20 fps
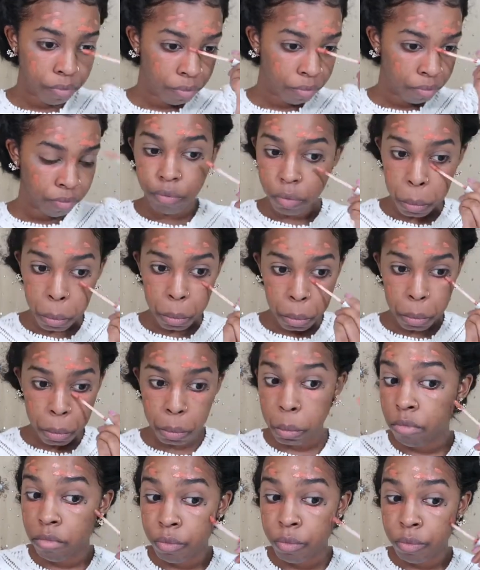And I'm
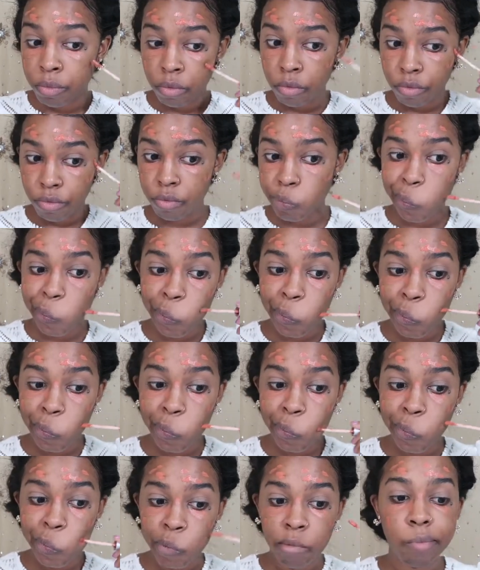basically going
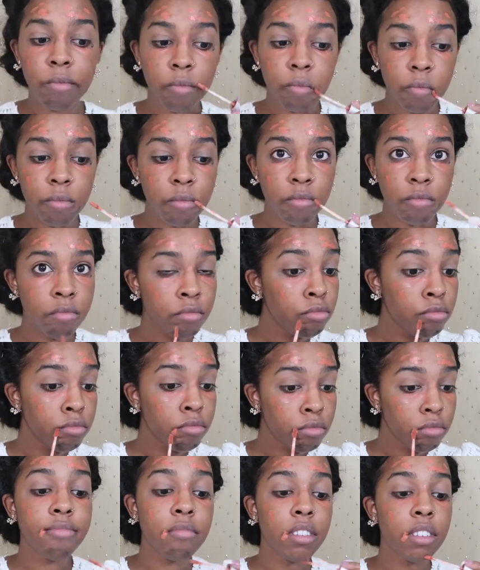ham
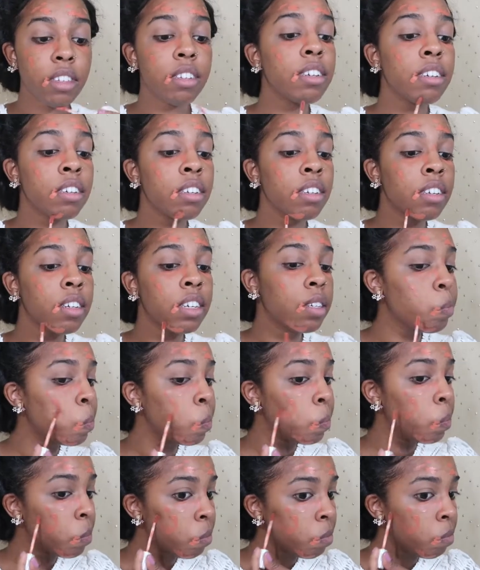all over my
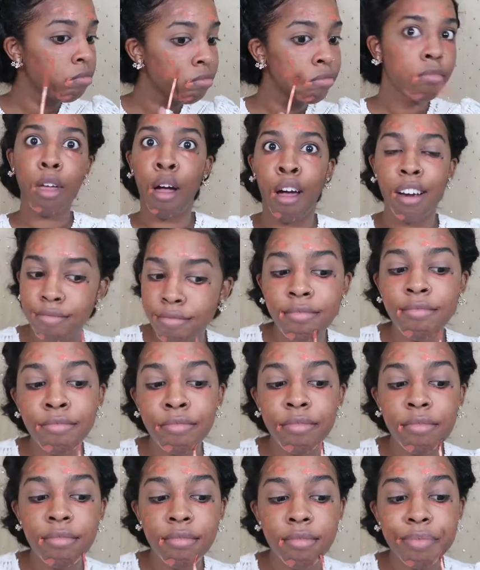face.
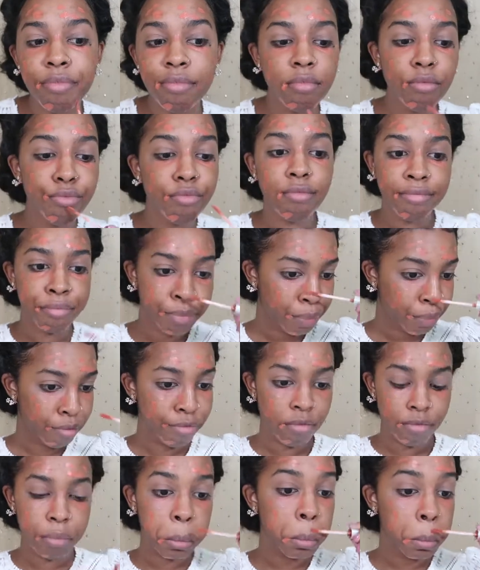So much
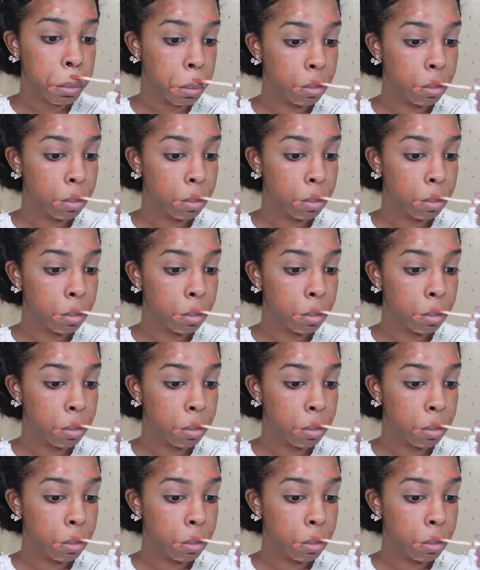product.